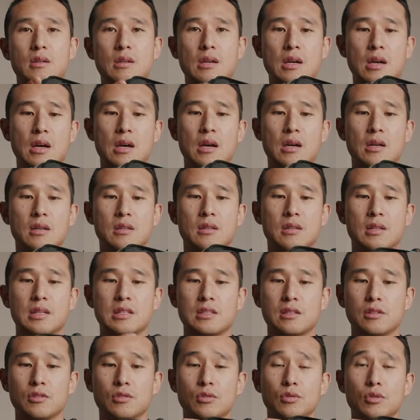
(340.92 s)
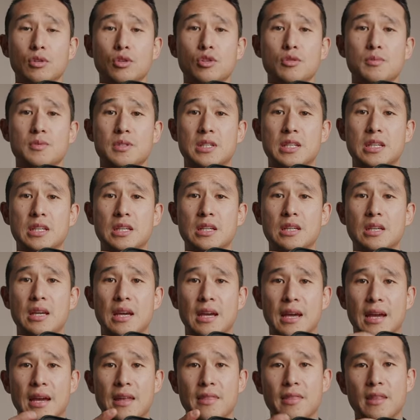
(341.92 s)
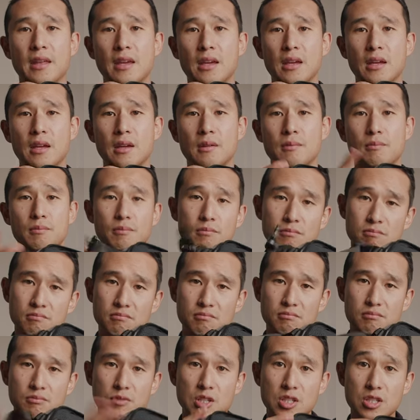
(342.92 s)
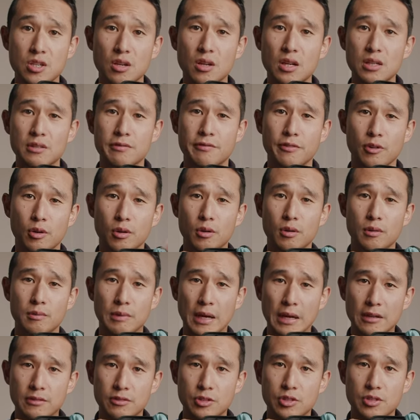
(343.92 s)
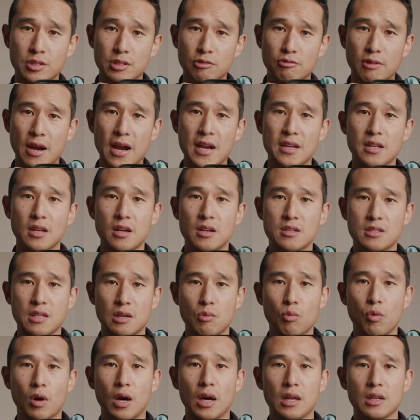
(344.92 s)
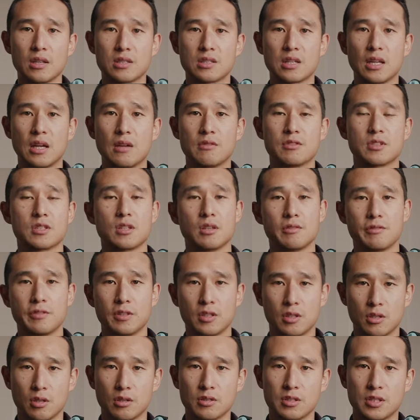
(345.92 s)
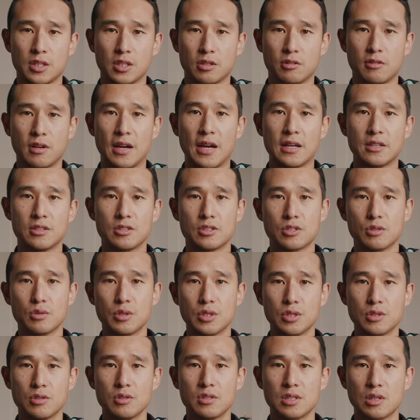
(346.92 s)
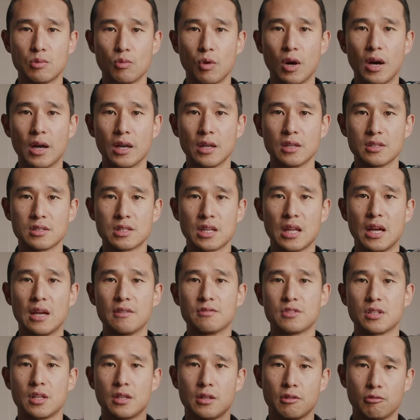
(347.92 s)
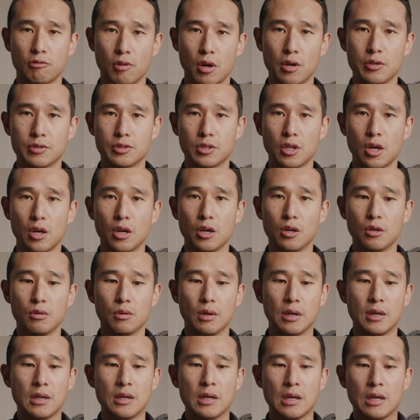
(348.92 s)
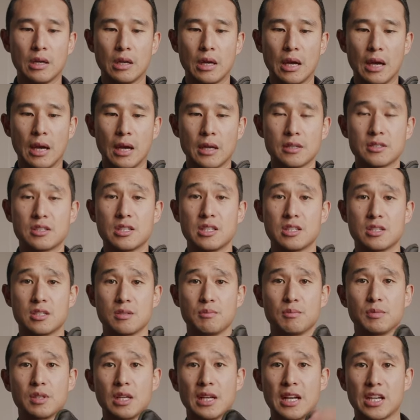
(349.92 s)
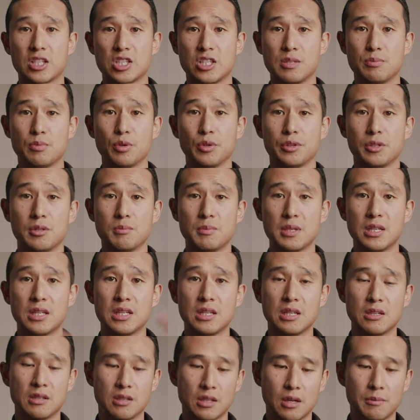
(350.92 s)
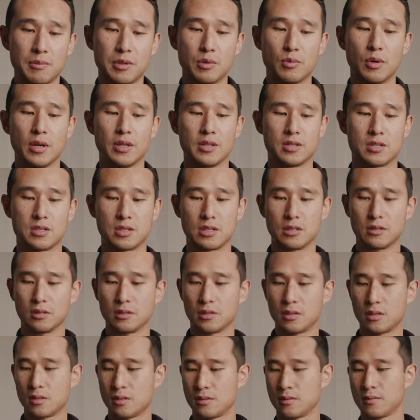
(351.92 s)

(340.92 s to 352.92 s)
uh, these little loops here and they're designed for uh, using radios and wireless lavs. So for the content creators who are using wireless lavs like the Rode Go uh, system can actually put them in here and they'll be weather sealed